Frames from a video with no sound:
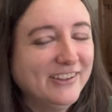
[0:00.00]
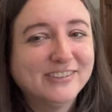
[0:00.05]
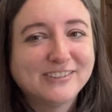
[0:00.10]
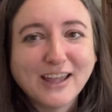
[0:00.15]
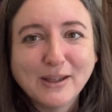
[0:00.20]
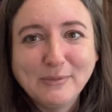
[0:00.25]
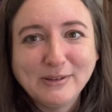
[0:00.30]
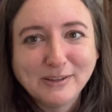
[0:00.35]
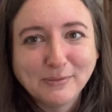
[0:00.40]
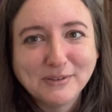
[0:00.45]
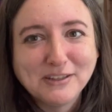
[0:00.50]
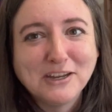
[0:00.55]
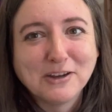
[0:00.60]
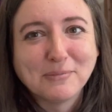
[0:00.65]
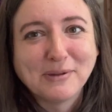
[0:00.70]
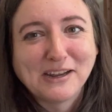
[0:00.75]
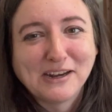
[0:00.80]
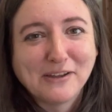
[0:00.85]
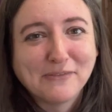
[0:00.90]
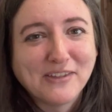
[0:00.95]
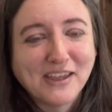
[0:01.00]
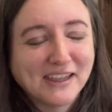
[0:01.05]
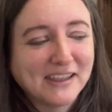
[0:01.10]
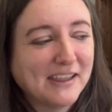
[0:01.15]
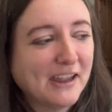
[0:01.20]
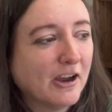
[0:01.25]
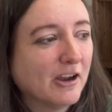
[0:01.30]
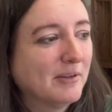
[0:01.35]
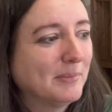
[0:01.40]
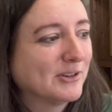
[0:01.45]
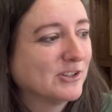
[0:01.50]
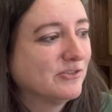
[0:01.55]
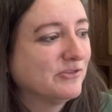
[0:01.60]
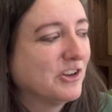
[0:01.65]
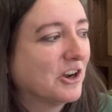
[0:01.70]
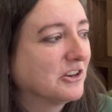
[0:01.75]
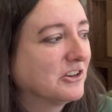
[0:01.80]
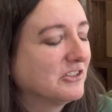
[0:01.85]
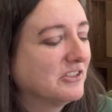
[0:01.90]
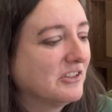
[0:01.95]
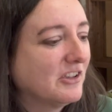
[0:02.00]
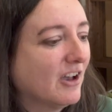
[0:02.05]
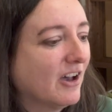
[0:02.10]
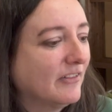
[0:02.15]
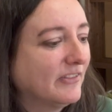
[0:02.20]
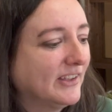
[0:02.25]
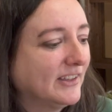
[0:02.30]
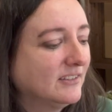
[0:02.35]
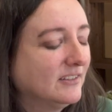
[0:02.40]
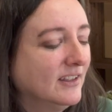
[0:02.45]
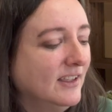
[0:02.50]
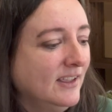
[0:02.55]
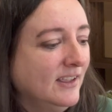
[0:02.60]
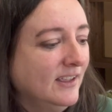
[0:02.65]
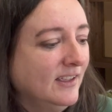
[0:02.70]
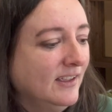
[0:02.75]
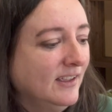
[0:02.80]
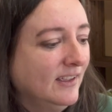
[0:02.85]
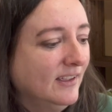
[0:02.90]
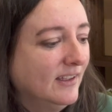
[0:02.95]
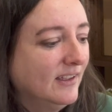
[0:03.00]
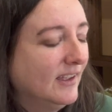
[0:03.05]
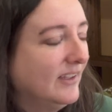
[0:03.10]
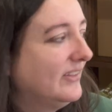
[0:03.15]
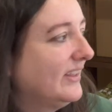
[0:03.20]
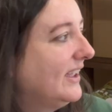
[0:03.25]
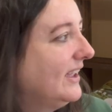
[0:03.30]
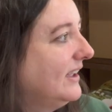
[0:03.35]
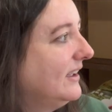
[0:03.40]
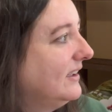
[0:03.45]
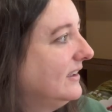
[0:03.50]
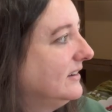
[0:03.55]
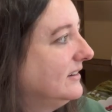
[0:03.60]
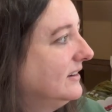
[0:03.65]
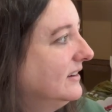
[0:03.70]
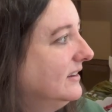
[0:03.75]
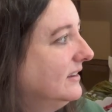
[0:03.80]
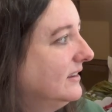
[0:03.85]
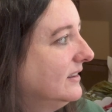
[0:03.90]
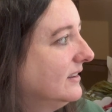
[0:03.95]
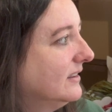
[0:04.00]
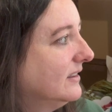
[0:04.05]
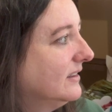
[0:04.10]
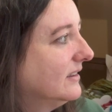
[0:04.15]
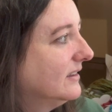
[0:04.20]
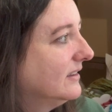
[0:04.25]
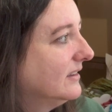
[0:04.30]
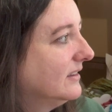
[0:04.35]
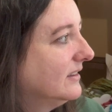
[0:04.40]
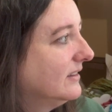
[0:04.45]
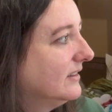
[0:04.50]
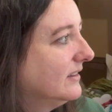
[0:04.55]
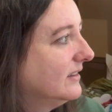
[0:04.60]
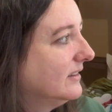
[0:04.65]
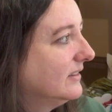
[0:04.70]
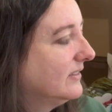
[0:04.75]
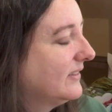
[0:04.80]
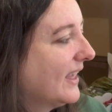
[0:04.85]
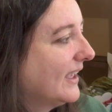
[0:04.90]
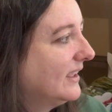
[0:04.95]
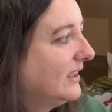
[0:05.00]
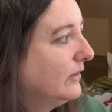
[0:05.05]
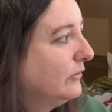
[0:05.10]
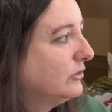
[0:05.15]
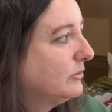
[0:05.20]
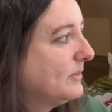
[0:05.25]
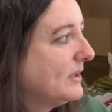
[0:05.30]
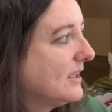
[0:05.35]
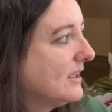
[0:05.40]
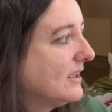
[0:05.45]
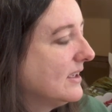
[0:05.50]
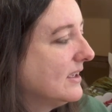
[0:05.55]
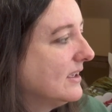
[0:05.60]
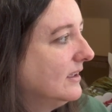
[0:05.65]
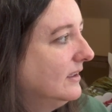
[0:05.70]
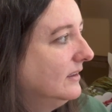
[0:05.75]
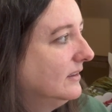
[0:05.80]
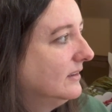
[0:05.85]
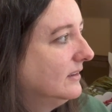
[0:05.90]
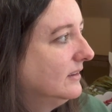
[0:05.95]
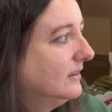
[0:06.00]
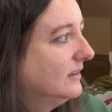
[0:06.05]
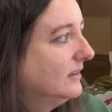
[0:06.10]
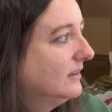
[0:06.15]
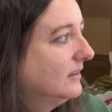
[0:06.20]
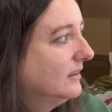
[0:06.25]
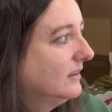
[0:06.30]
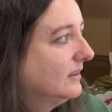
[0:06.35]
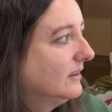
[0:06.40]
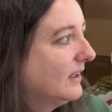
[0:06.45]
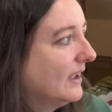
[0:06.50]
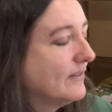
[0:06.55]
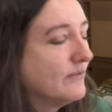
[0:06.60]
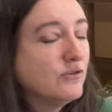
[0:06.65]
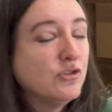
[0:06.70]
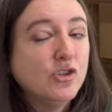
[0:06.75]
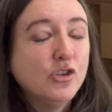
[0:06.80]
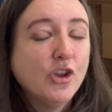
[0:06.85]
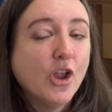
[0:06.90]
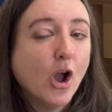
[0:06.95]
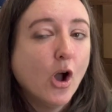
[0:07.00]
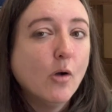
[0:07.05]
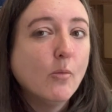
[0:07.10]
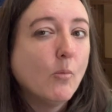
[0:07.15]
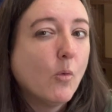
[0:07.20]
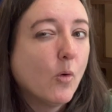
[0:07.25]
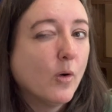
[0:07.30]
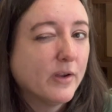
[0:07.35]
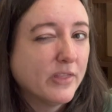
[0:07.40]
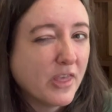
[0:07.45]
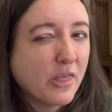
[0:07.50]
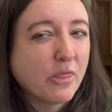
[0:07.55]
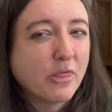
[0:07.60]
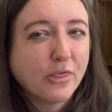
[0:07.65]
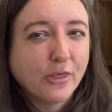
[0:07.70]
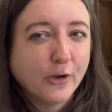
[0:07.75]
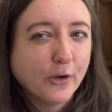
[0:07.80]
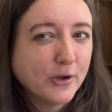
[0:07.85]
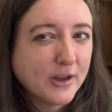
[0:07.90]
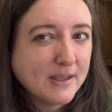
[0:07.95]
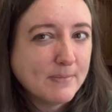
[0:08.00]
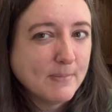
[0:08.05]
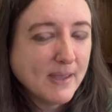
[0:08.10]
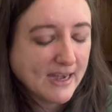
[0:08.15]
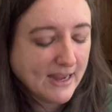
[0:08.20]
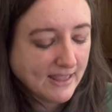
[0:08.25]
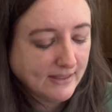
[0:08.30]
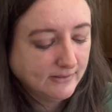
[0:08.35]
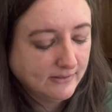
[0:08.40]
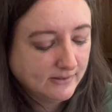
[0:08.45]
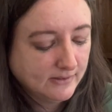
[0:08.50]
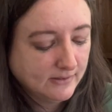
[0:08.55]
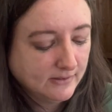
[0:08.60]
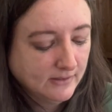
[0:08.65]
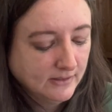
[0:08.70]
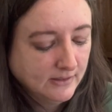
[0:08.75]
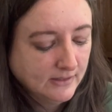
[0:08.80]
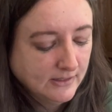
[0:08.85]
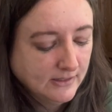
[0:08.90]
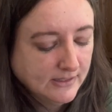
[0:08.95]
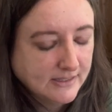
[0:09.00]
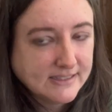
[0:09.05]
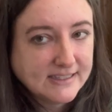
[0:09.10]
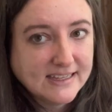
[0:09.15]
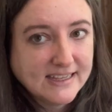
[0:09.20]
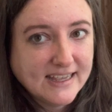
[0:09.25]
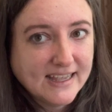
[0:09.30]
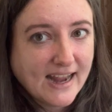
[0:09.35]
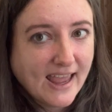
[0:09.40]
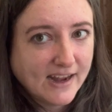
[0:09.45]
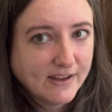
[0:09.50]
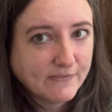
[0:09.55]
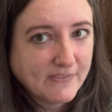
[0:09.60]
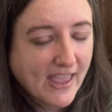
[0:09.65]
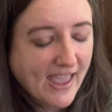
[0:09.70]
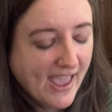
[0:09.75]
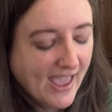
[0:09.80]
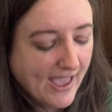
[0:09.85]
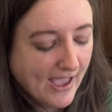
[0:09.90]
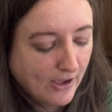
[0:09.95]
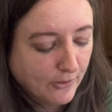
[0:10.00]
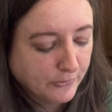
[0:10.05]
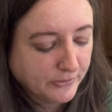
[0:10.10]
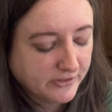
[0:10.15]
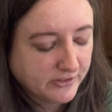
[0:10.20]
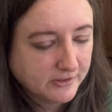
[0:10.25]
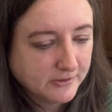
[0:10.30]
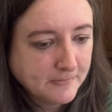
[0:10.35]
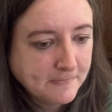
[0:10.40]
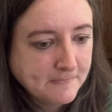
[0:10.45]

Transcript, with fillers: gotta be something here big enough that I can carry a bunch of yarn into the office. And then that gives me, I have no more than 30 minutes to get out of the house.